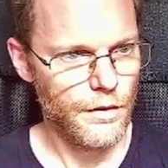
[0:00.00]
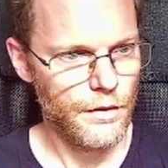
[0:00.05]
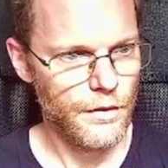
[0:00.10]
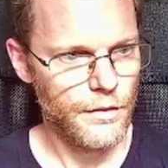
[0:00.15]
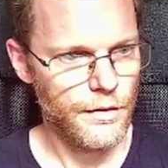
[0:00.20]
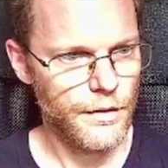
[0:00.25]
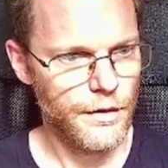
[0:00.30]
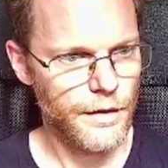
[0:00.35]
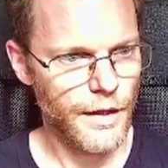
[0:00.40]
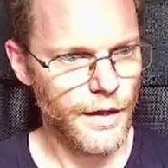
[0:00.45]

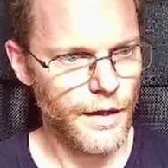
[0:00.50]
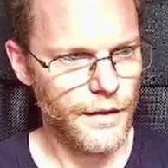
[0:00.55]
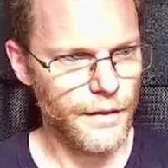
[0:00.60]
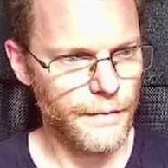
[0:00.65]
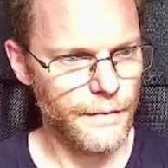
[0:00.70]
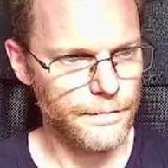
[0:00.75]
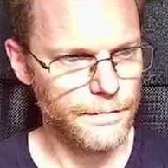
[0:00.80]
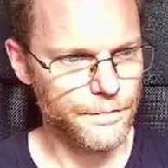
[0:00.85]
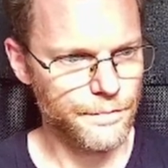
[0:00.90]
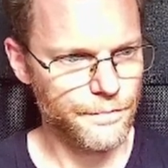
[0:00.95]

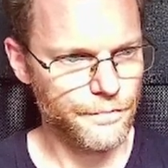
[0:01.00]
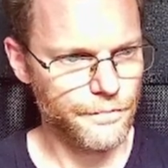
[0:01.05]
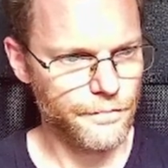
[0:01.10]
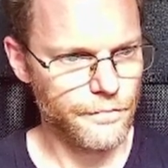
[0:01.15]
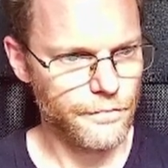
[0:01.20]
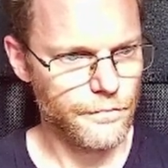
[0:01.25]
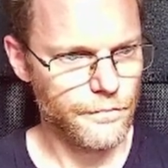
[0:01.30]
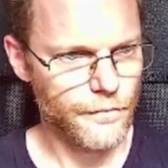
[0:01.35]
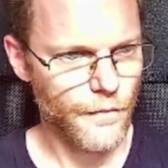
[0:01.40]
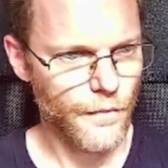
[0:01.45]
Then
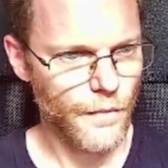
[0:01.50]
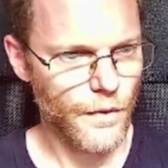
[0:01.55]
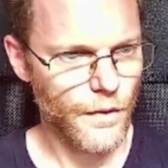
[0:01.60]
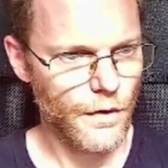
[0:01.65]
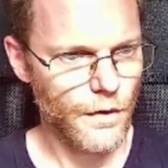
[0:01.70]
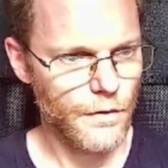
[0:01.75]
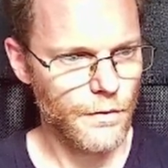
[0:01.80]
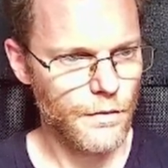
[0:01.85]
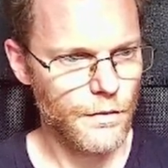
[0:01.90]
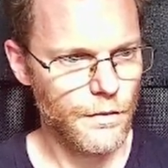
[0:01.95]

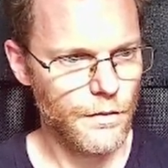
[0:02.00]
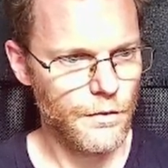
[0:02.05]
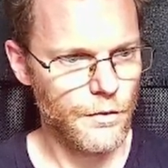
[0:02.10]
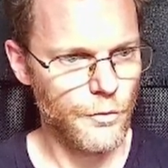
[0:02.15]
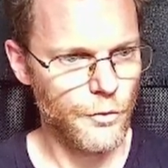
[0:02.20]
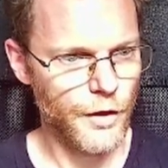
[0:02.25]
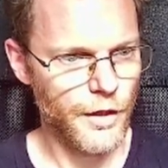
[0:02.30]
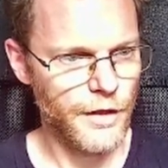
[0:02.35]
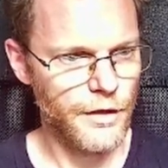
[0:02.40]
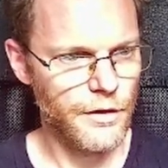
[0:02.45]
the
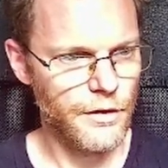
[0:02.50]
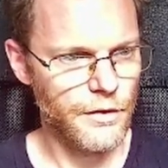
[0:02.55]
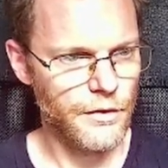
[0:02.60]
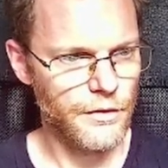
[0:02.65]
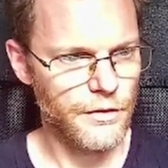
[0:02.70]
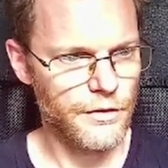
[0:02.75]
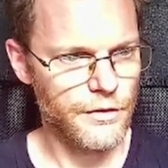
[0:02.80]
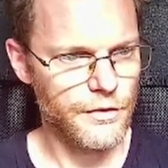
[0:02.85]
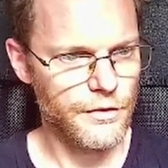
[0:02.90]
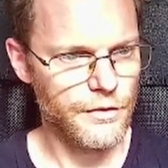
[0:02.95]

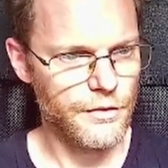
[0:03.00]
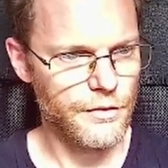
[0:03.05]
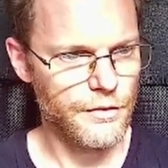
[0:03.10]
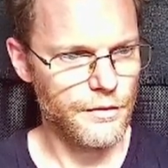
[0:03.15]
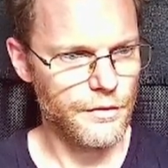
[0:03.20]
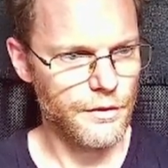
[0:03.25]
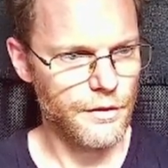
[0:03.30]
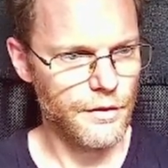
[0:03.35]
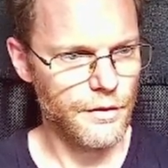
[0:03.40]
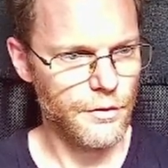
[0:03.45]
radius,
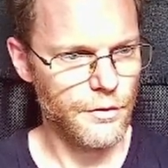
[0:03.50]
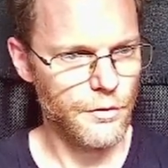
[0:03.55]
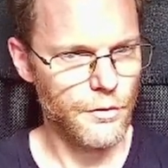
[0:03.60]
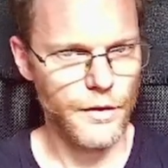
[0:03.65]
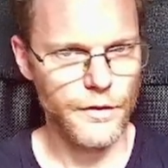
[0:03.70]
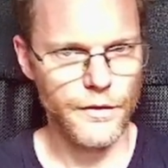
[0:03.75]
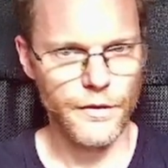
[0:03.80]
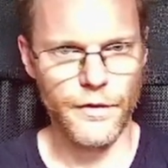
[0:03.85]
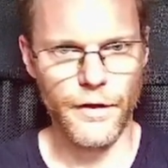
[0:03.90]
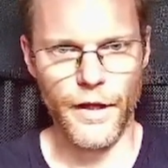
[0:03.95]

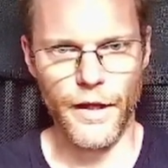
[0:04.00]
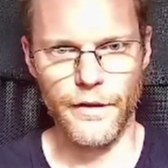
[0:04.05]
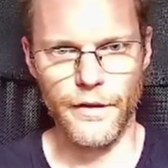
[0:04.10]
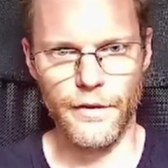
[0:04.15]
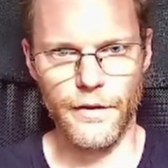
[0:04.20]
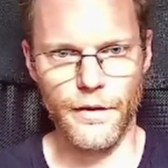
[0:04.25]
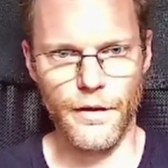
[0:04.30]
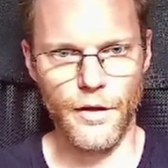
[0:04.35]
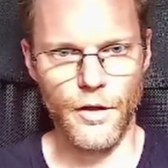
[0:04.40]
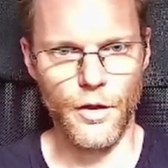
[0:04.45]
then
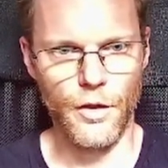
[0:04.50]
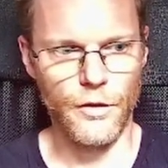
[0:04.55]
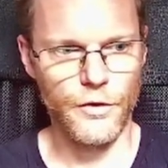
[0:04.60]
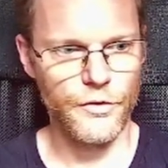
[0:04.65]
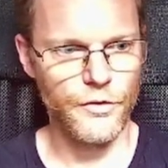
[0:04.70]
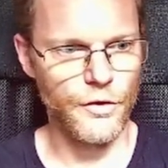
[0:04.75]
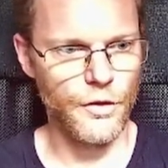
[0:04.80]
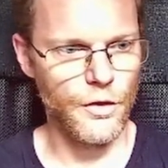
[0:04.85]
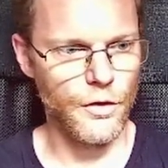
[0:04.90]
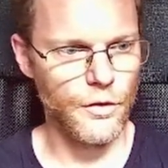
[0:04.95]

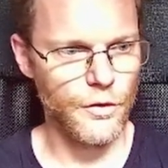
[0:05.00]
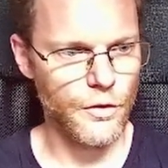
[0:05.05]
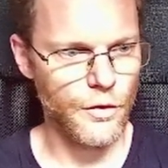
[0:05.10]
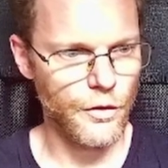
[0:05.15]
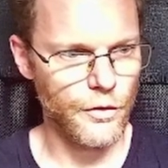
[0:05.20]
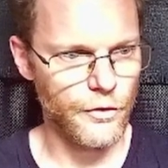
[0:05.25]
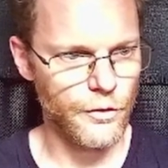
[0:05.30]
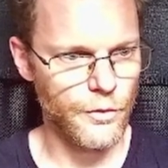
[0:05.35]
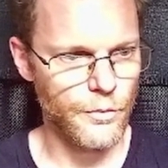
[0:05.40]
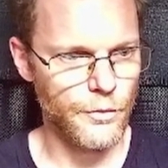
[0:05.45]
also
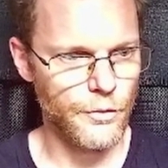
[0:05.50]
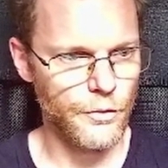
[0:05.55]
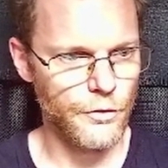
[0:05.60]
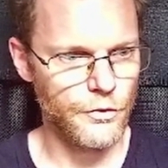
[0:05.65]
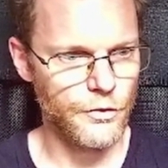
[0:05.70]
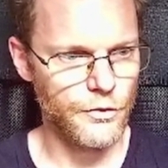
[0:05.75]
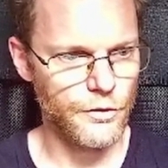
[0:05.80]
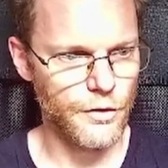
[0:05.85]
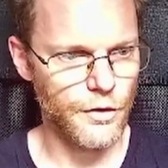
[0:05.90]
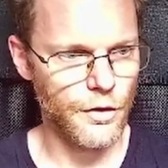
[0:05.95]

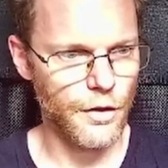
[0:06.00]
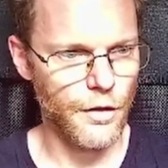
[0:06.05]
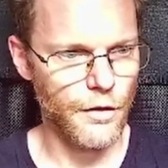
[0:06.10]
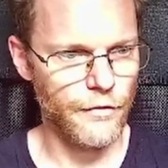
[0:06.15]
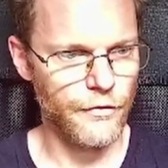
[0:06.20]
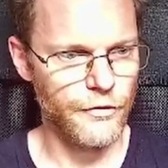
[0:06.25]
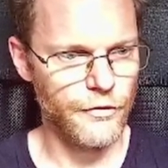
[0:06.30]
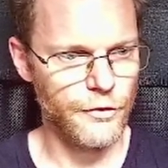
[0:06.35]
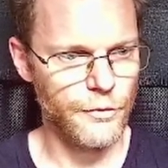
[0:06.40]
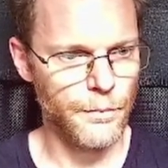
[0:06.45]
contribution of
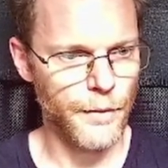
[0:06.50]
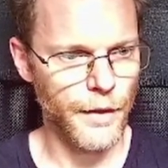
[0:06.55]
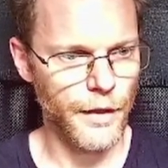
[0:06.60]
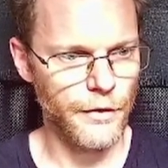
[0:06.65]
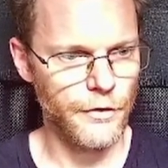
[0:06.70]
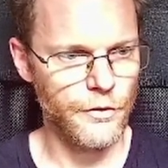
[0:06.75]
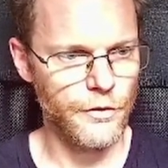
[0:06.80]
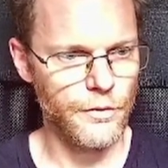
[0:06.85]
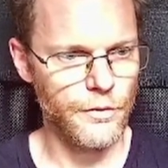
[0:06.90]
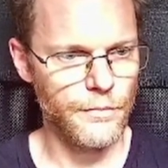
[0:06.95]

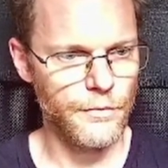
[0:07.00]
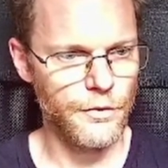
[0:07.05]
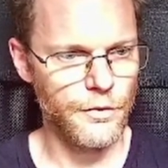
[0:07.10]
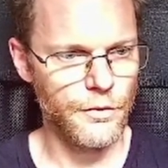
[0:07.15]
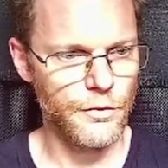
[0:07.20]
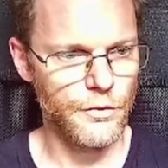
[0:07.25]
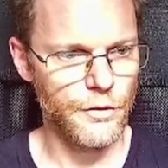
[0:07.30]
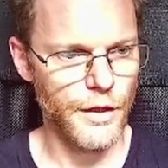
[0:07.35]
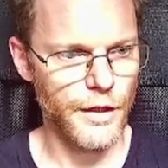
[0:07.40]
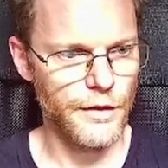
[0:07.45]
spectrum to
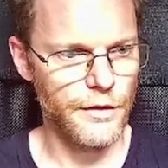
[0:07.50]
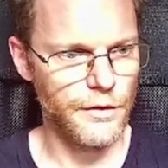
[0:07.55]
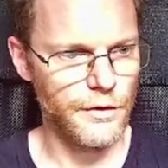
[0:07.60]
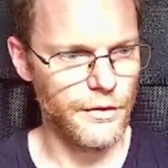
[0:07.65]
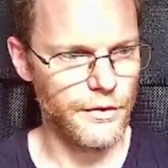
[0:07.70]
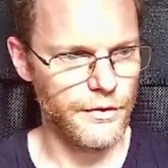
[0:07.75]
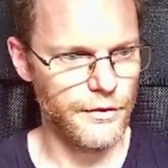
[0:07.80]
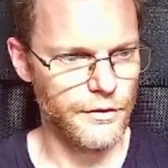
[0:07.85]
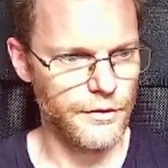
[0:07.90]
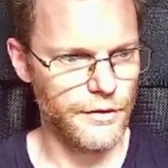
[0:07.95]

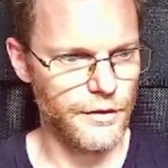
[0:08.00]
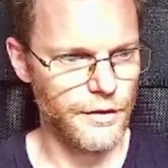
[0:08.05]
radius,